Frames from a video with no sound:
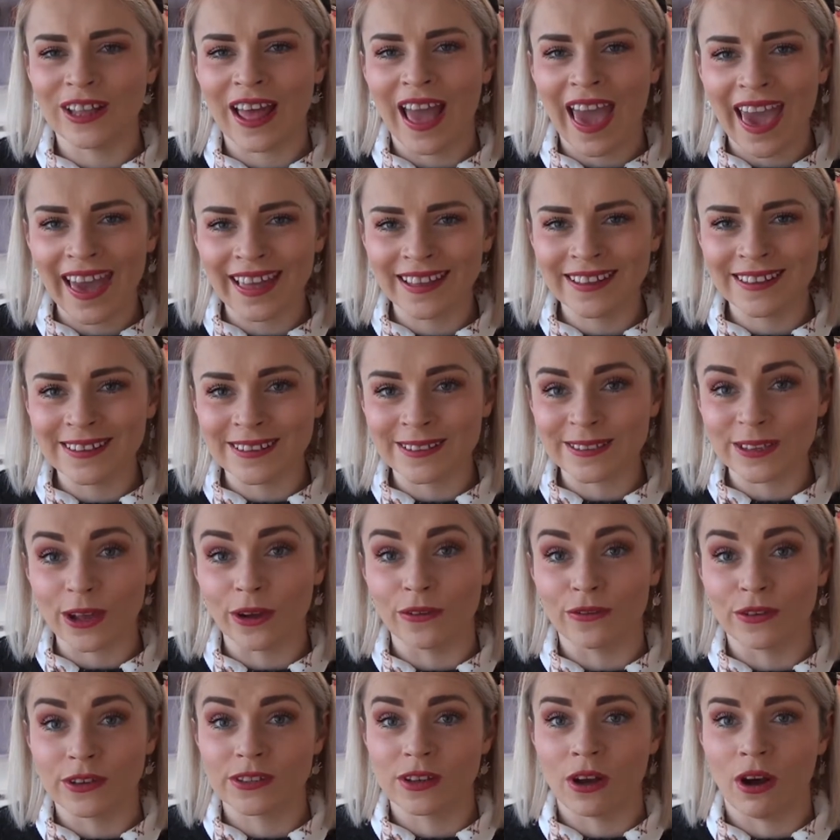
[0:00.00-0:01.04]
ends
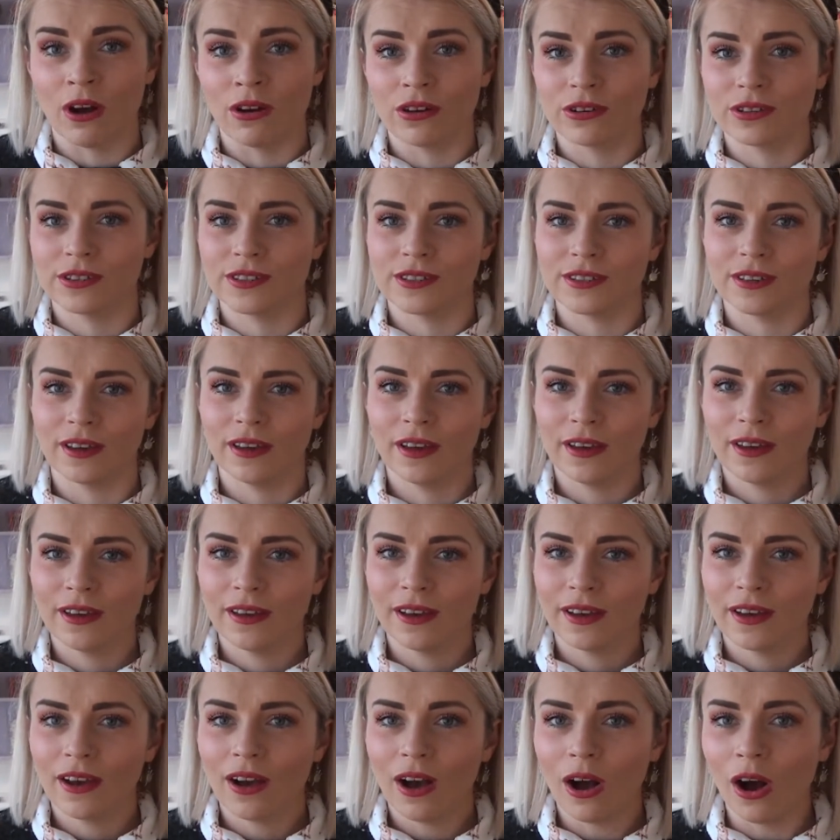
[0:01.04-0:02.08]
of the socks.
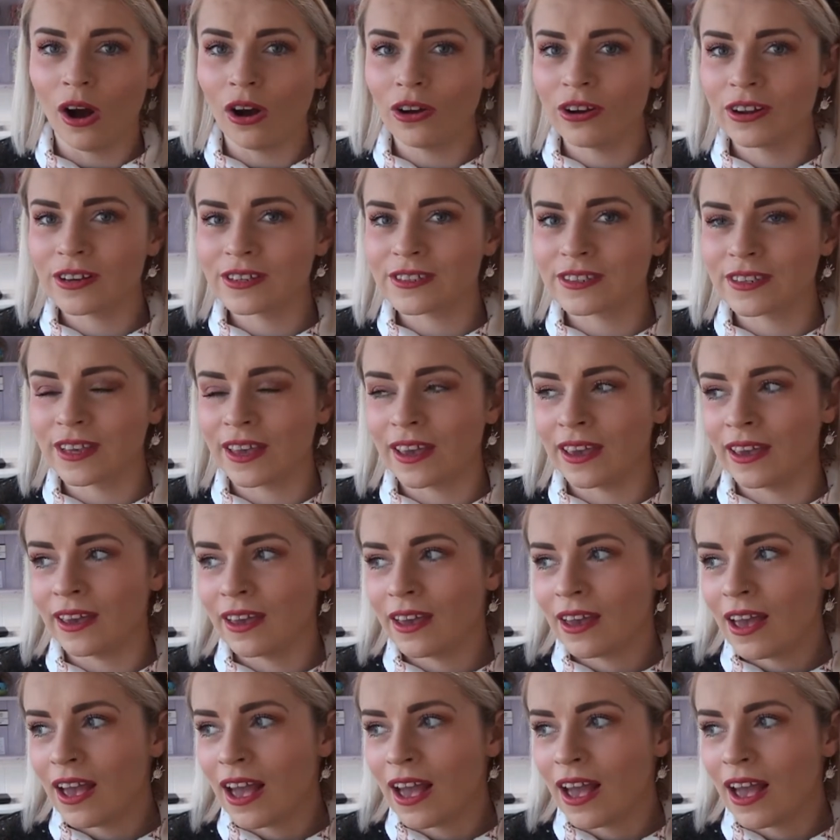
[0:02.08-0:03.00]
Honestly.